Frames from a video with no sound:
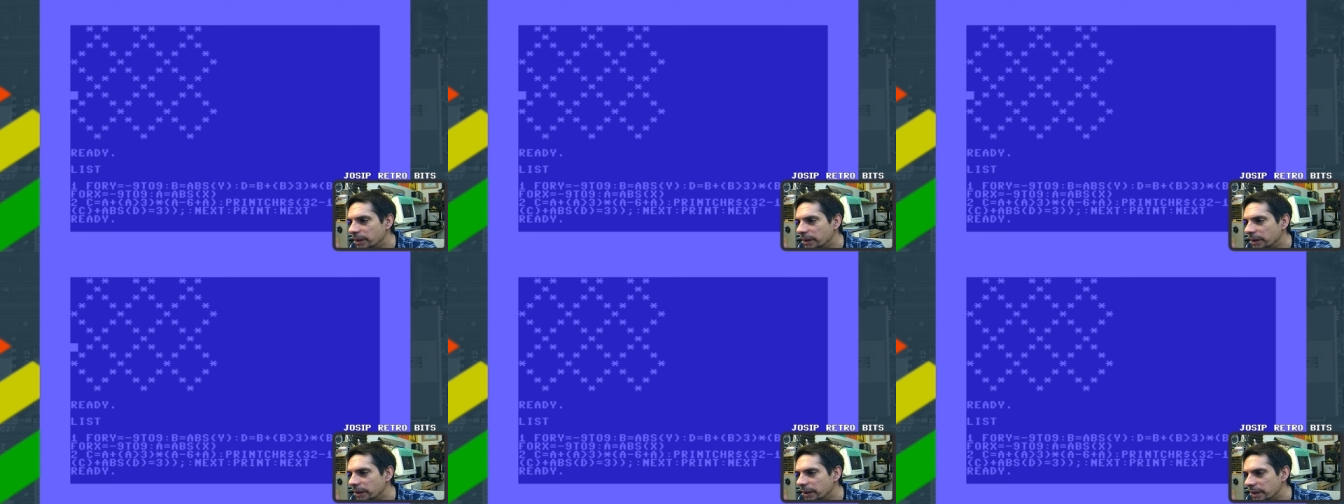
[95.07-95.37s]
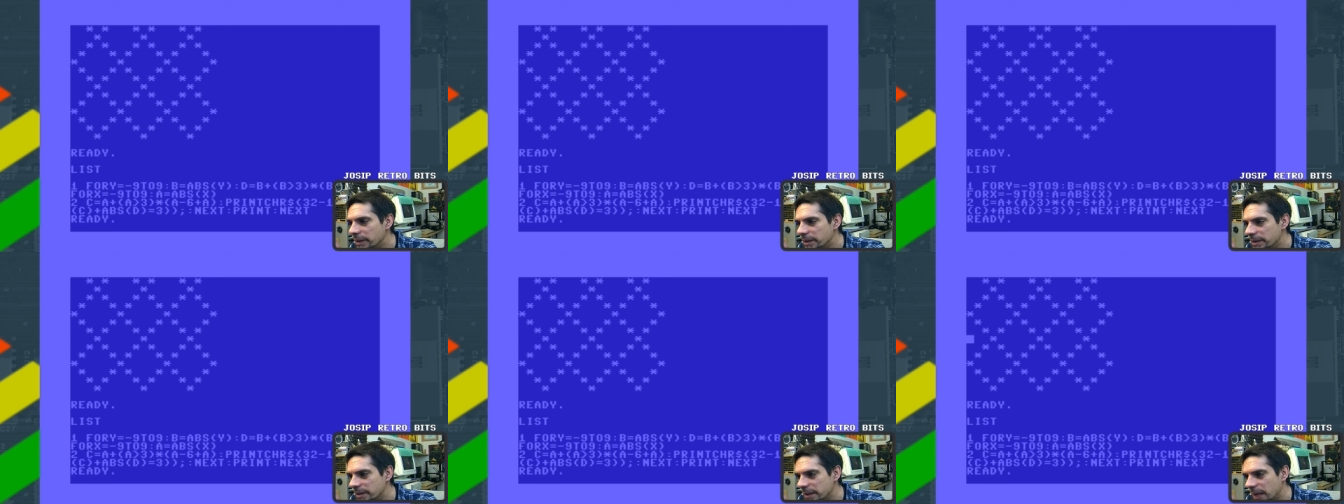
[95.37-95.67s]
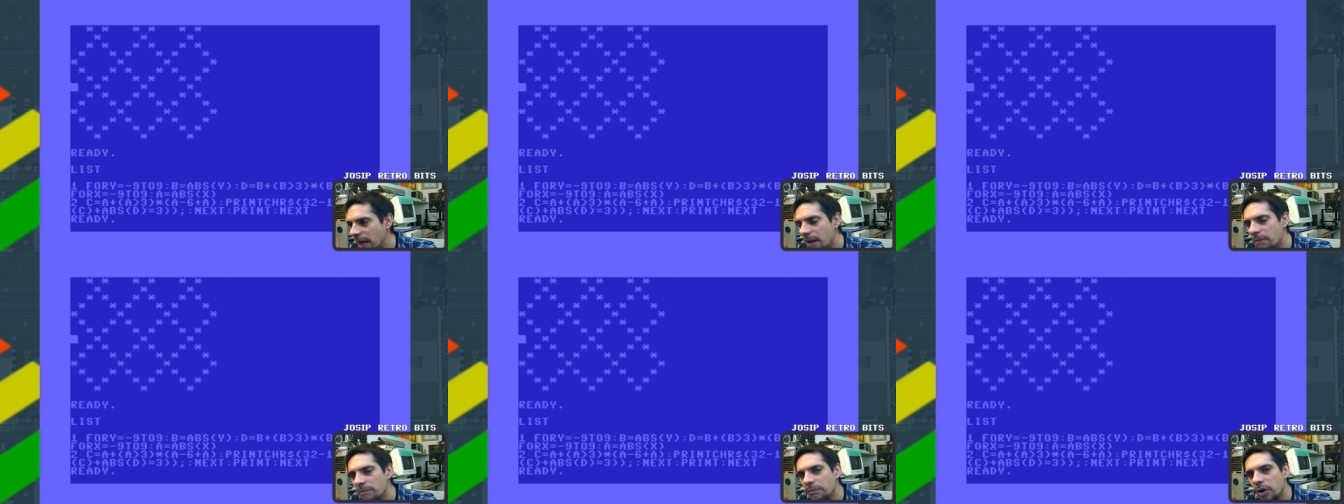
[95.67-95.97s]
the
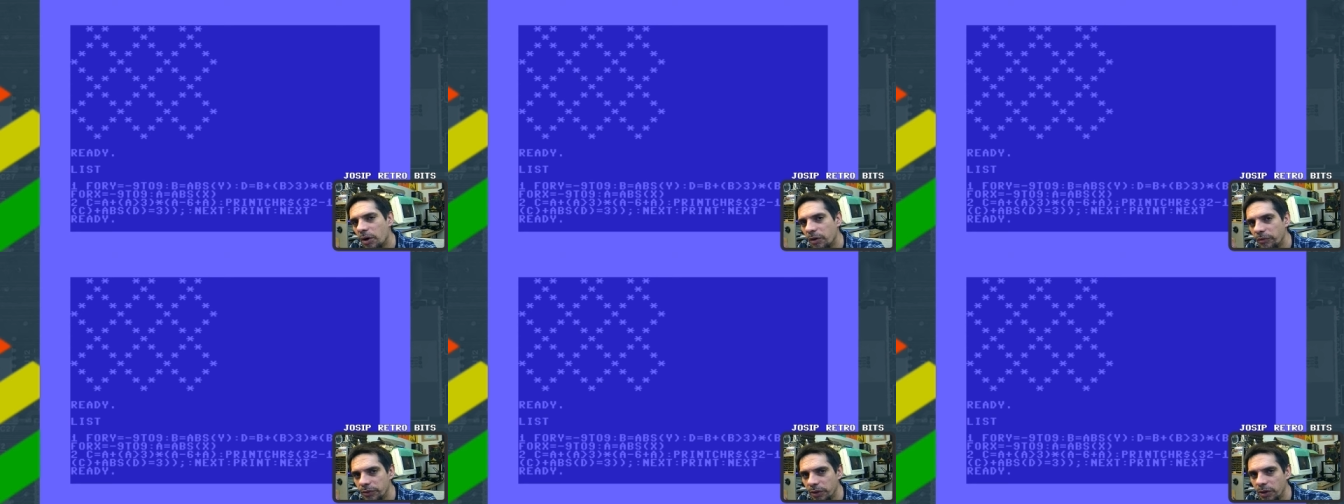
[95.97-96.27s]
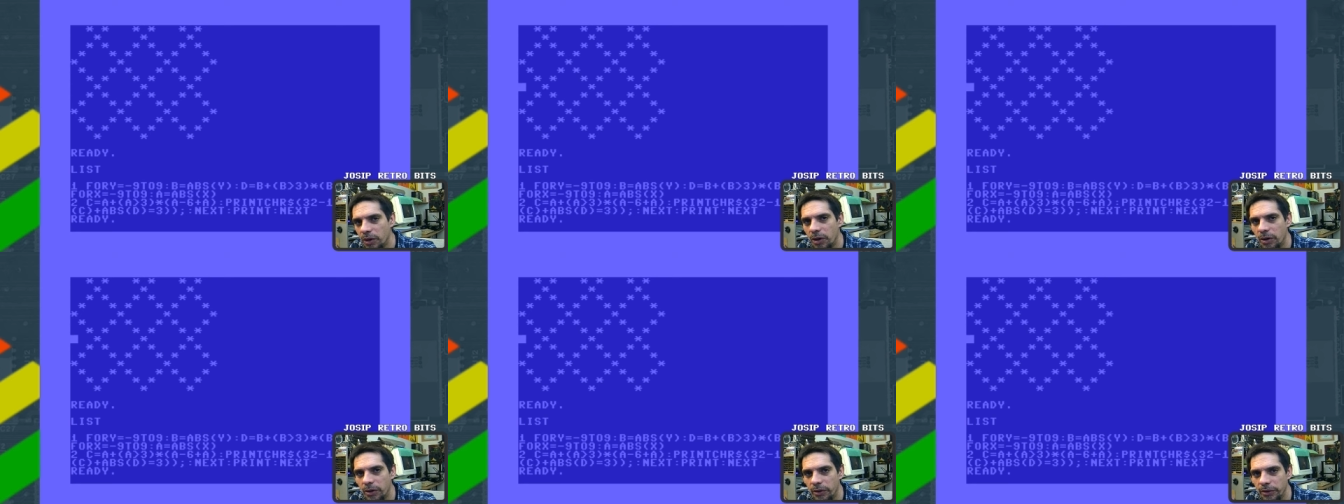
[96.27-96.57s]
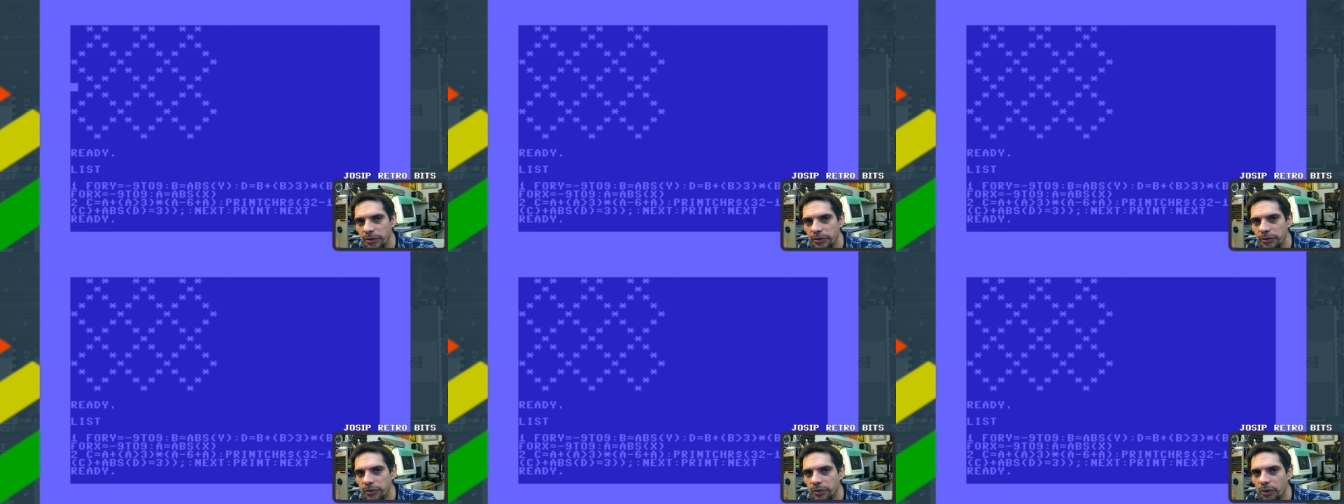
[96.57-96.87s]
sum of the
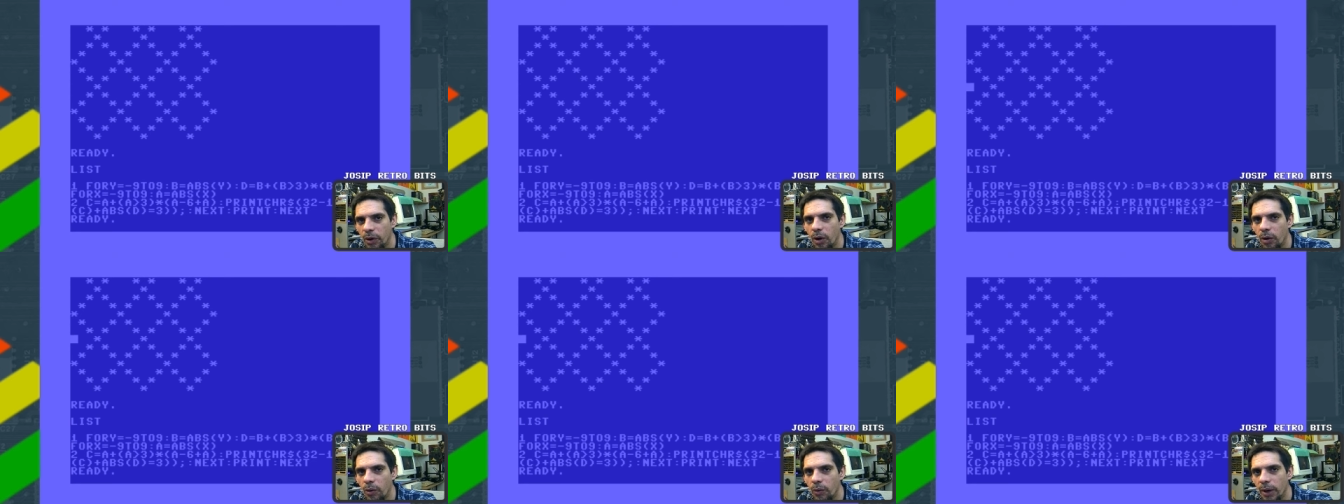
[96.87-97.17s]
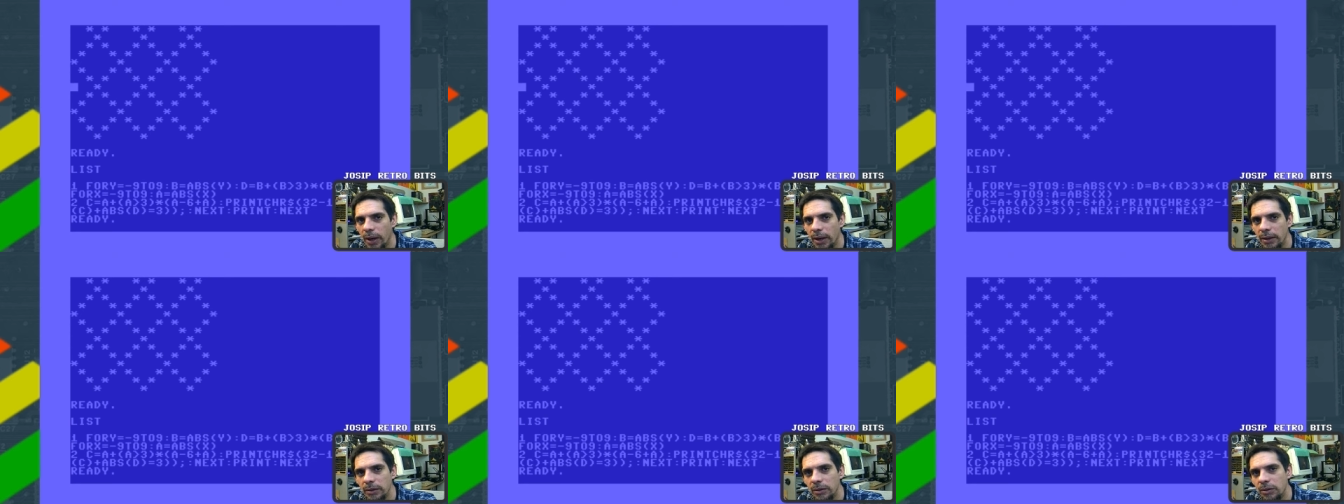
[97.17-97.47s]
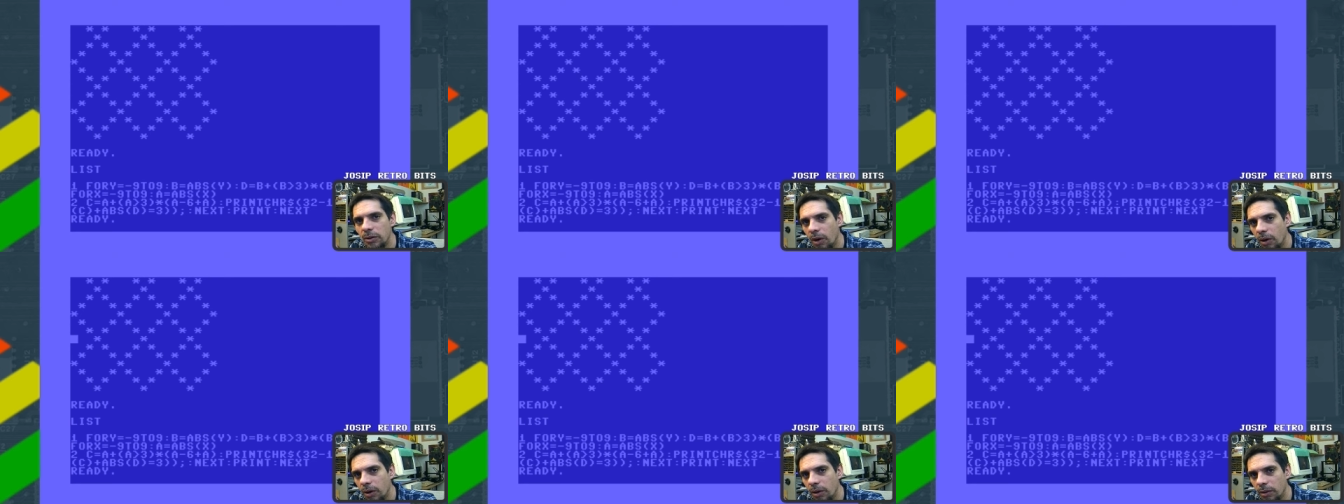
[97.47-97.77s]
current row and
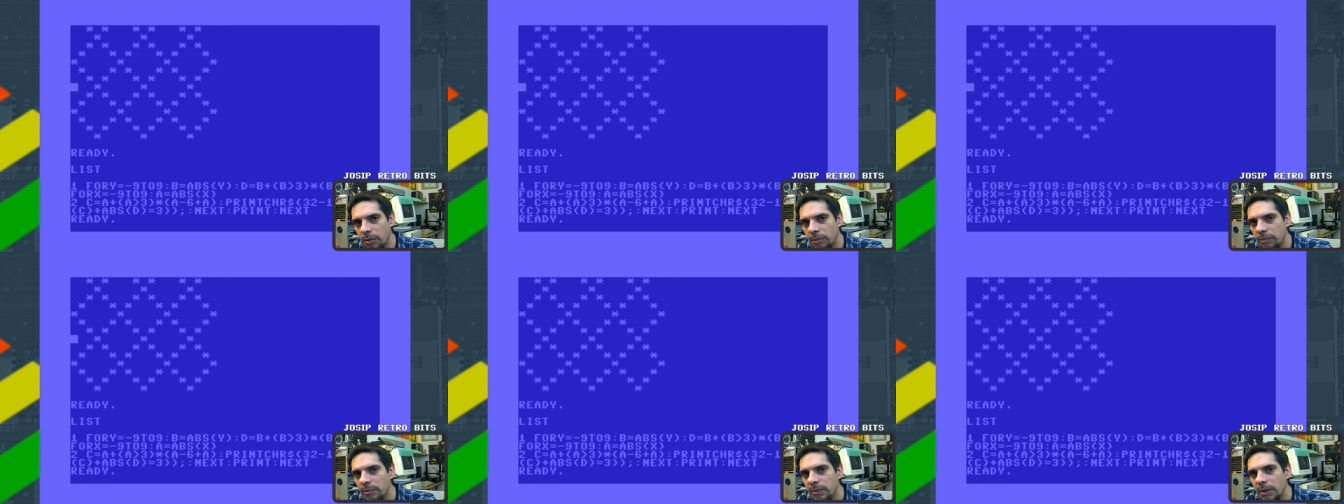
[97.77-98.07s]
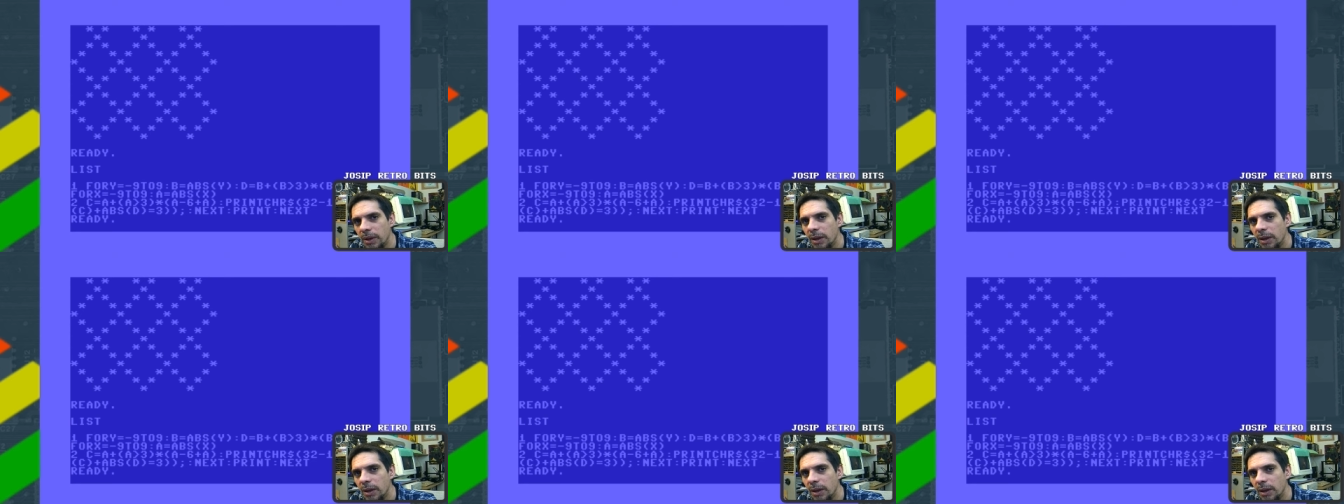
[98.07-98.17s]
column